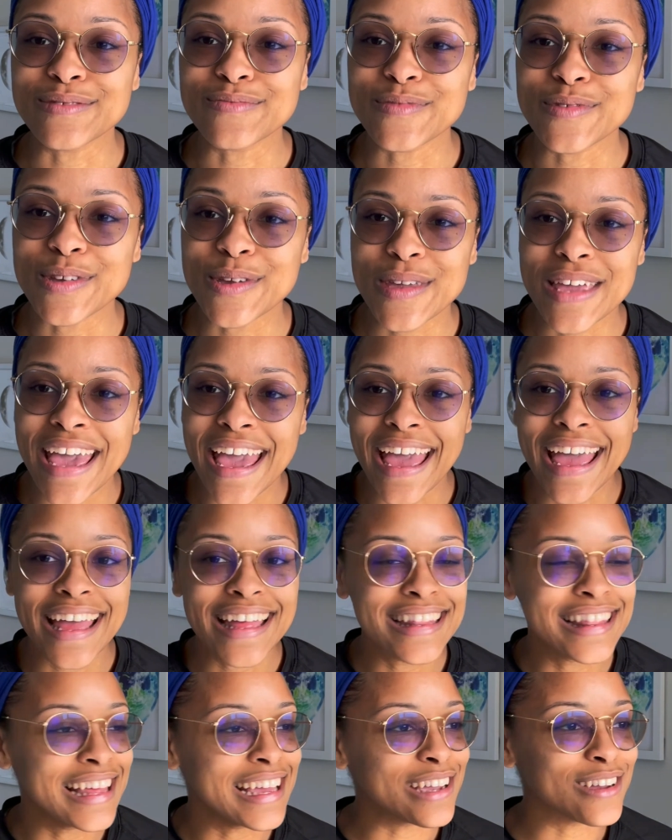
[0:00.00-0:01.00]
You can't,
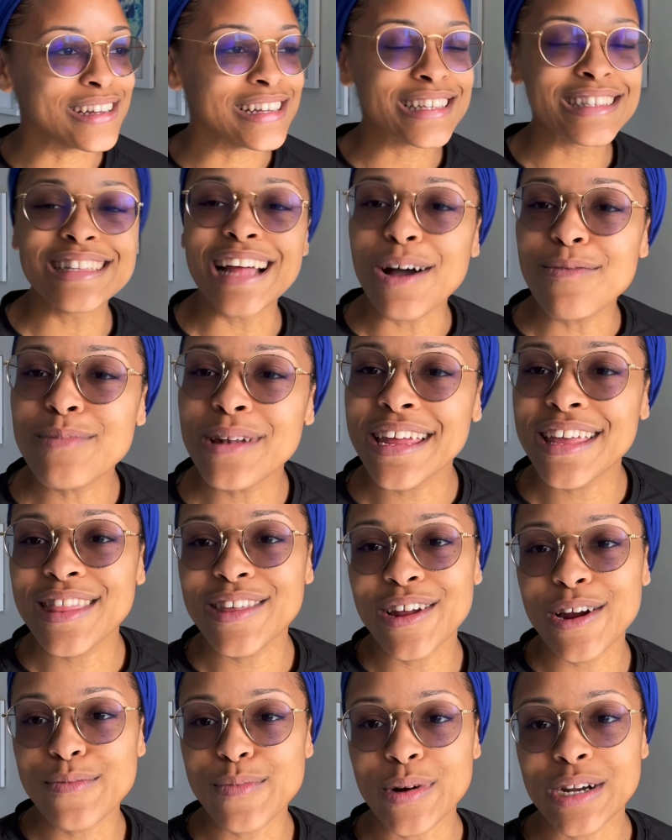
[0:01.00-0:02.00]
like, let's not play the
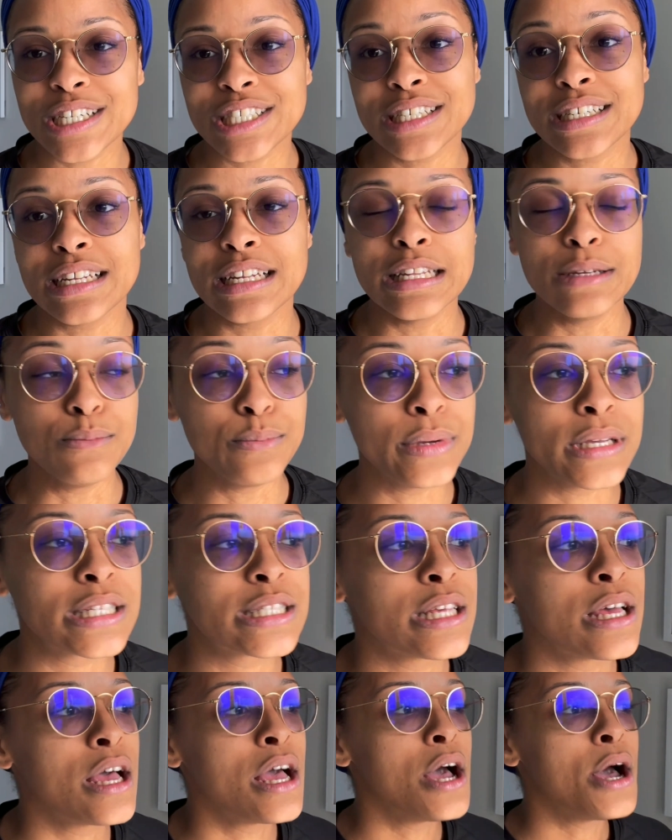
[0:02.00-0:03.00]
oppression Olympics.
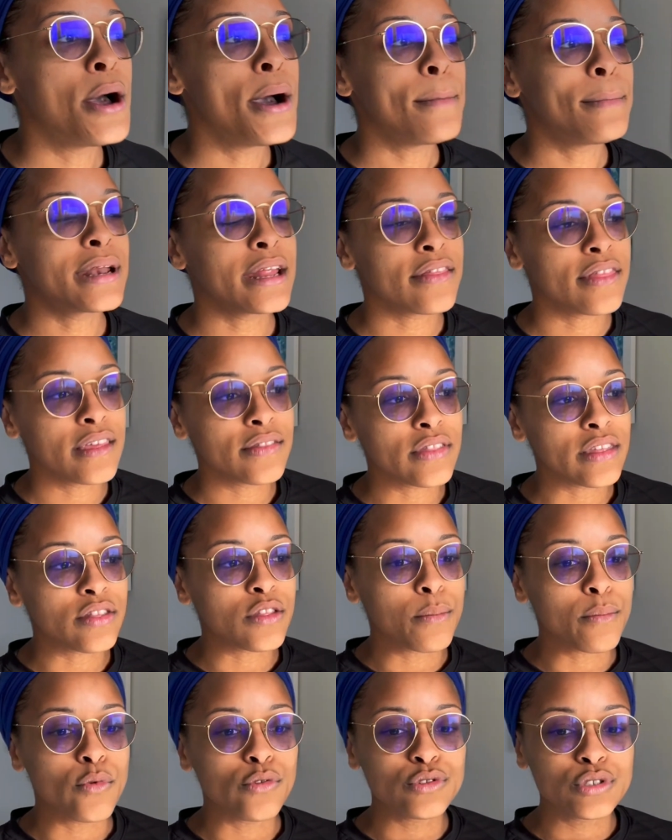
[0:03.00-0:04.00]
But I think that the
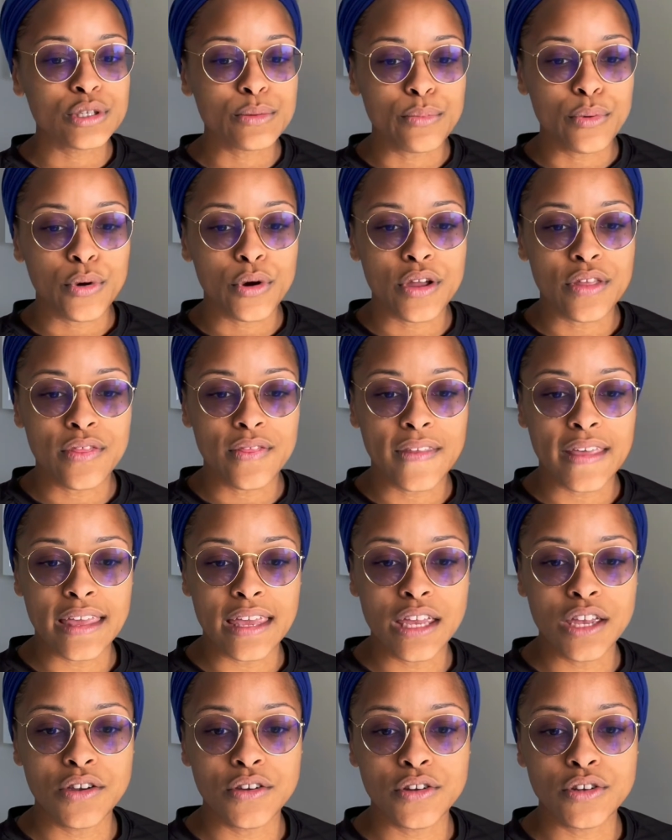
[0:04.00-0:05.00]
most important thing
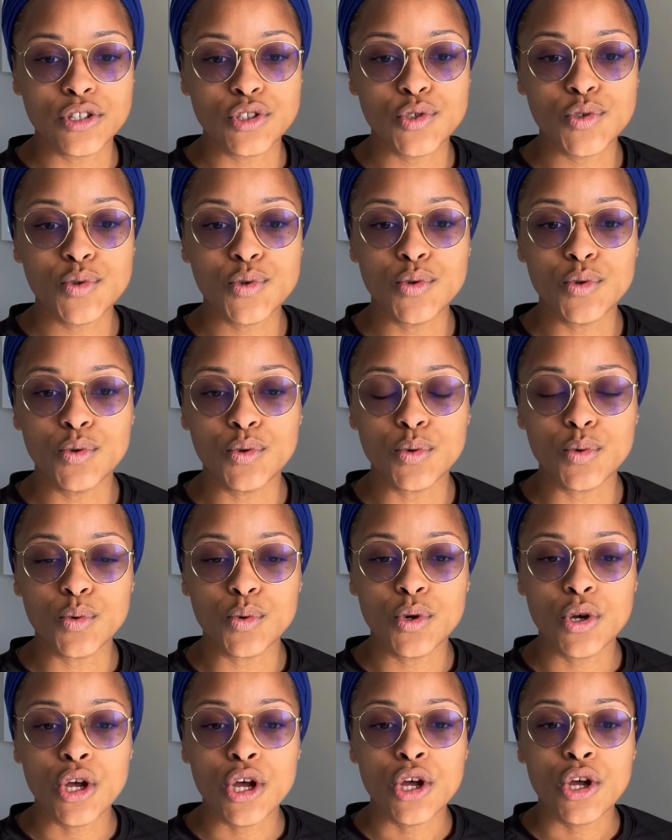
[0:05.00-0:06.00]
here to
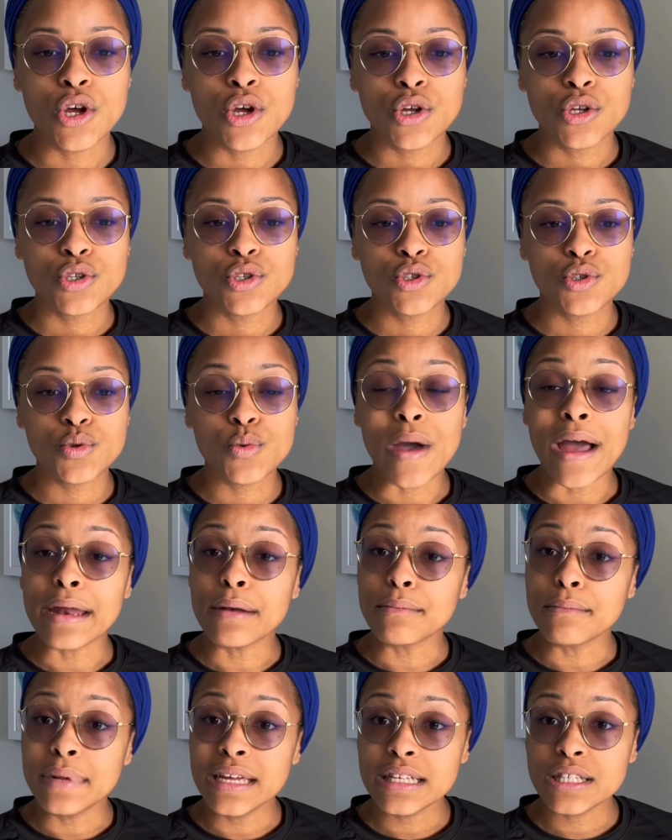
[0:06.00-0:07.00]

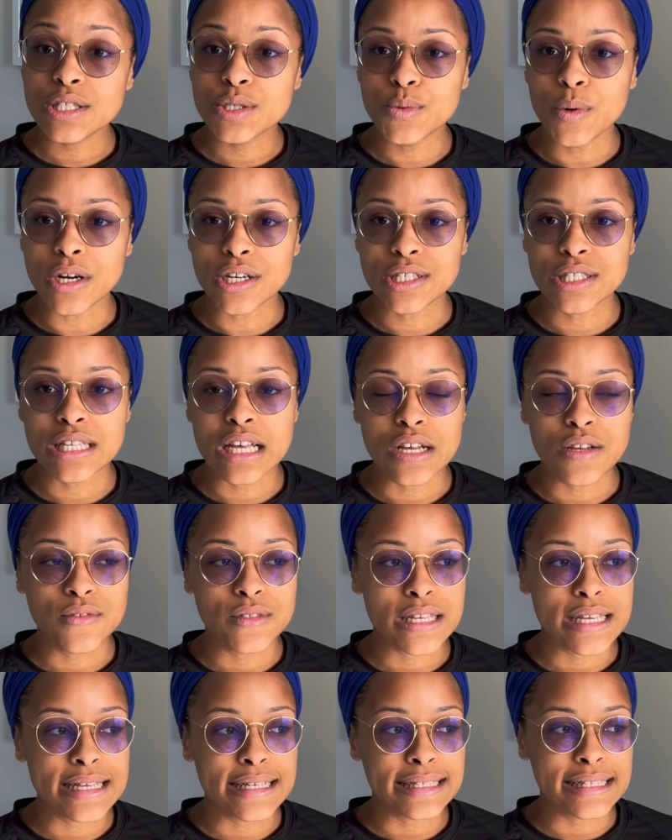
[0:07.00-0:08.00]
admit to ourselves
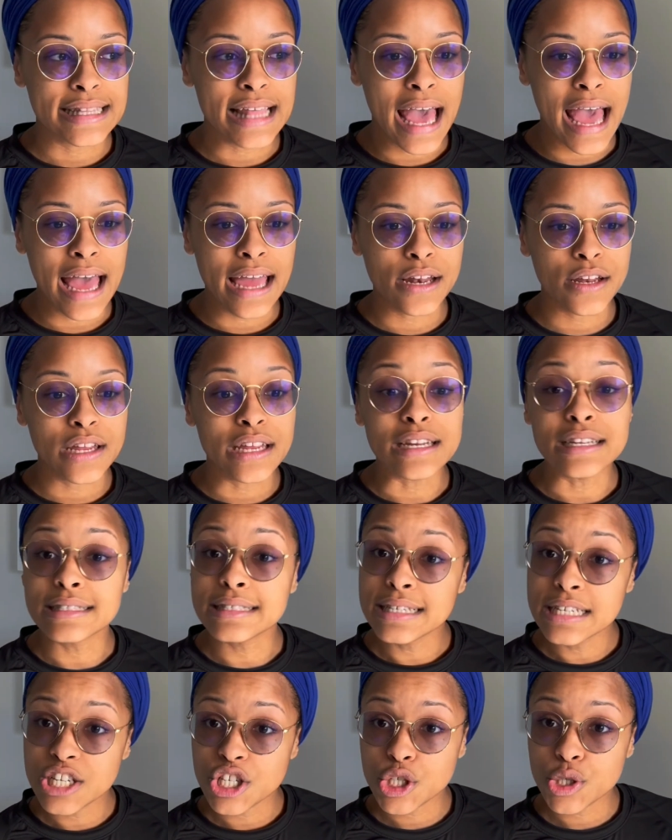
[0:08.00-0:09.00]
is that it is an
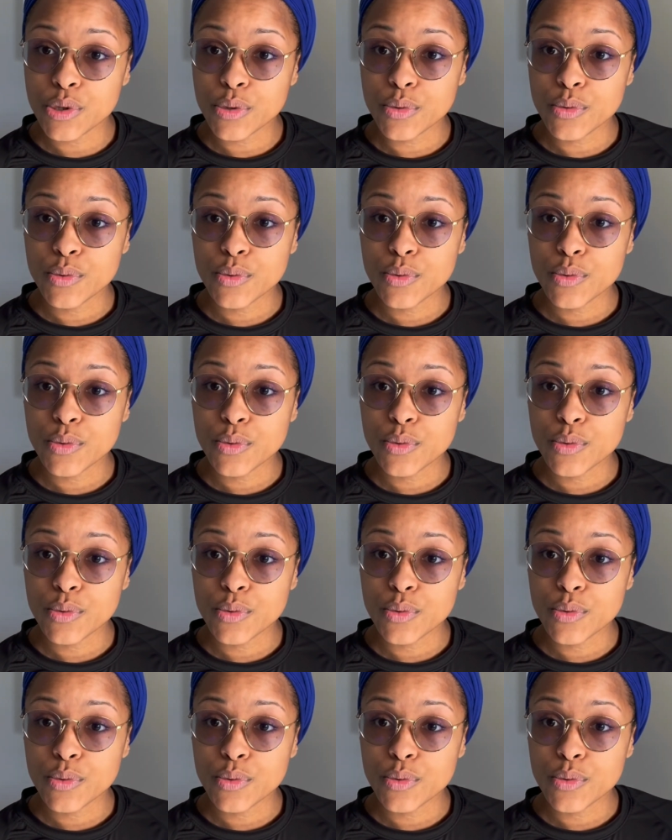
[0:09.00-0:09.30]
issue.